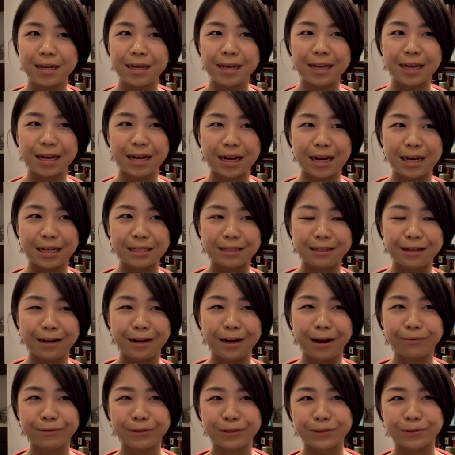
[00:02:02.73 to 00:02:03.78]
and I
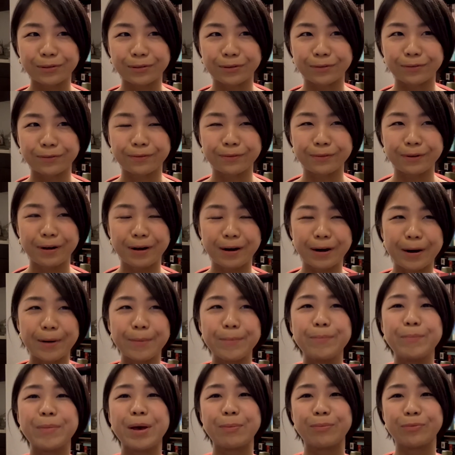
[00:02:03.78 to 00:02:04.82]
have to sort of
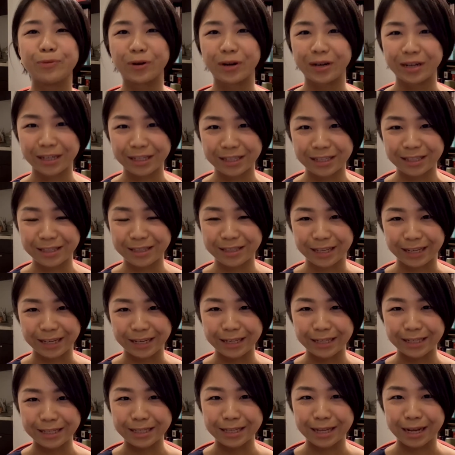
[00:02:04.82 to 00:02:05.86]
unmemorize
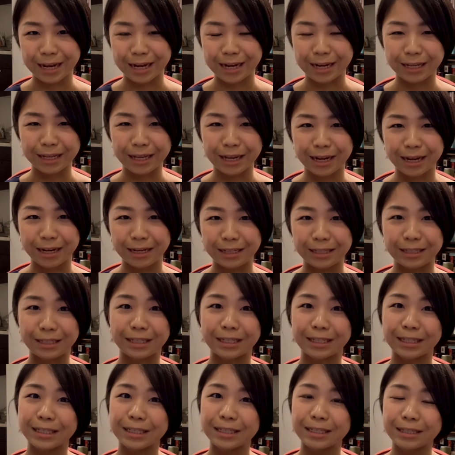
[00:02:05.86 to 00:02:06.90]
things that I
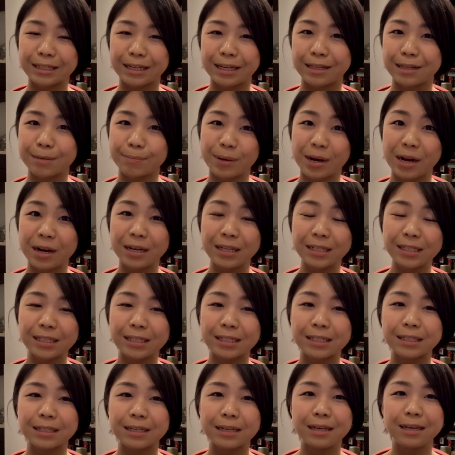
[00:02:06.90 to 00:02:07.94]
did in the
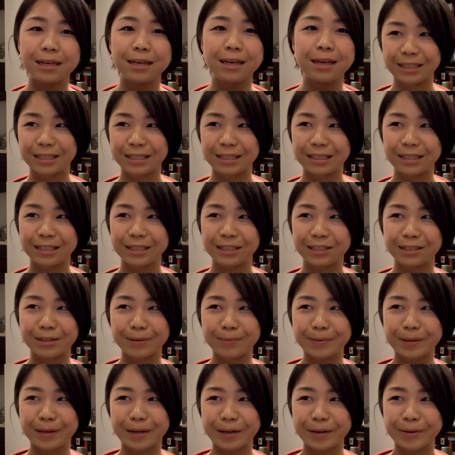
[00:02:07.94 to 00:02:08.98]
past.
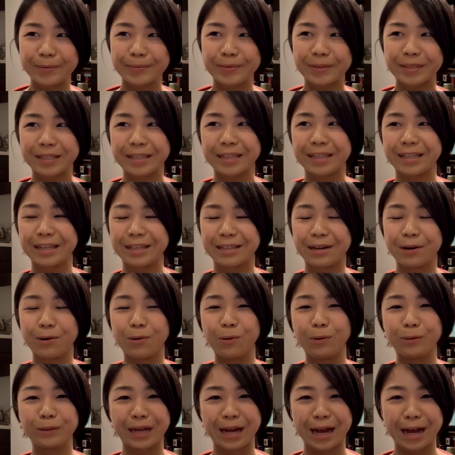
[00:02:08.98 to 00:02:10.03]
Sometimes the
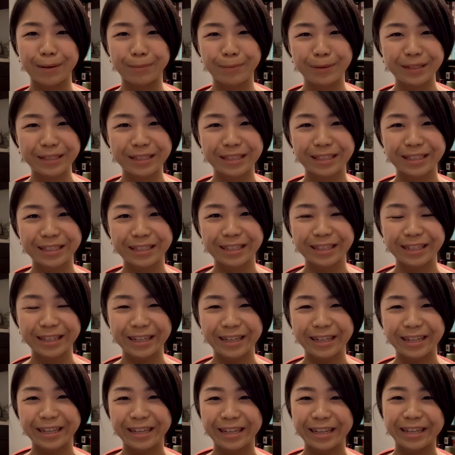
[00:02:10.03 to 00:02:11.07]
old habits,
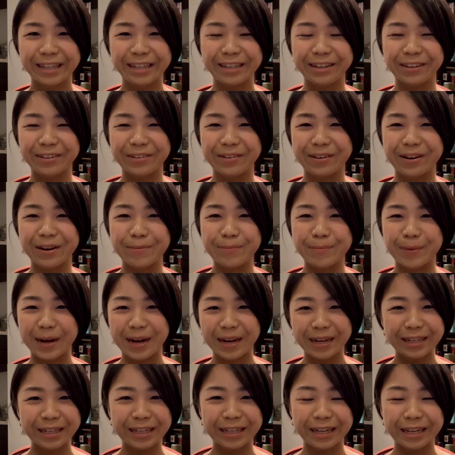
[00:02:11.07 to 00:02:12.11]
come
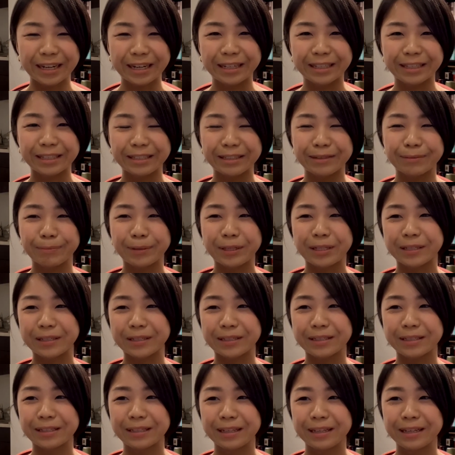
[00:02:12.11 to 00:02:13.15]
back, and
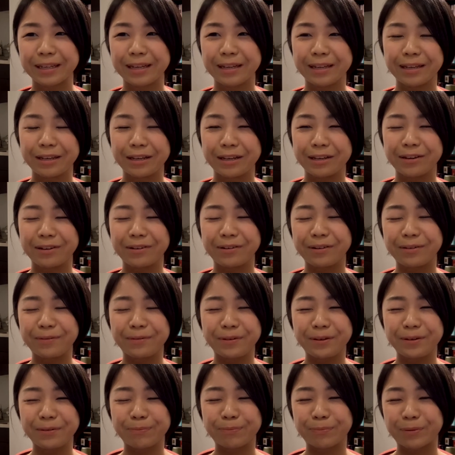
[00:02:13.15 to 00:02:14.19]
because, if
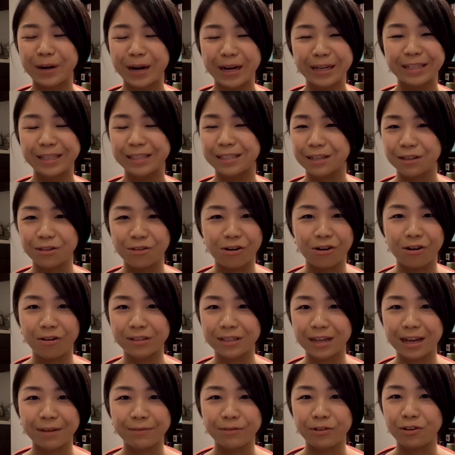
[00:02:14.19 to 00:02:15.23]
you practice a lot
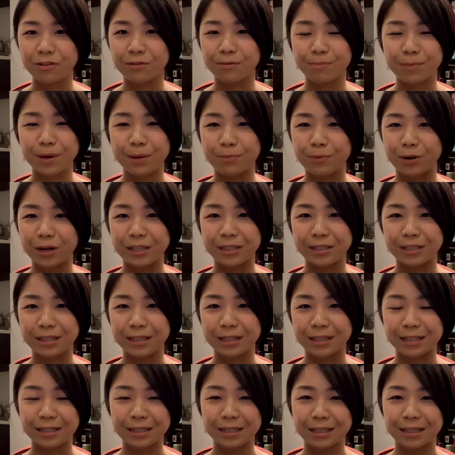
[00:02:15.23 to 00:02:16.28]
and you've memorized it